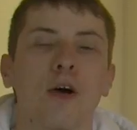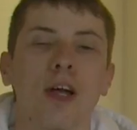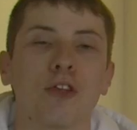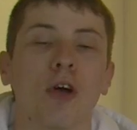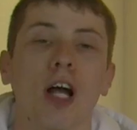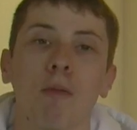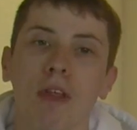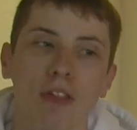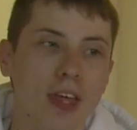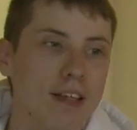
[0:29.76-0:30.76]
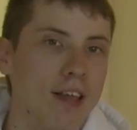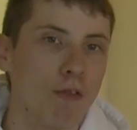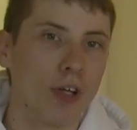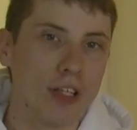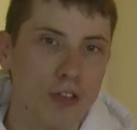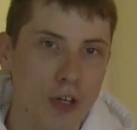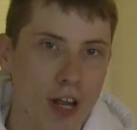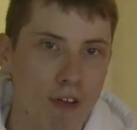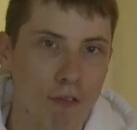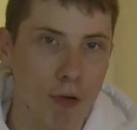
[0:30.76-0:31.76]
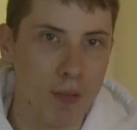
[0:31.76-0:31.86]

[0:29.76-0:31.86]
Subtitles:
Okay, so a couple of things that really stood out for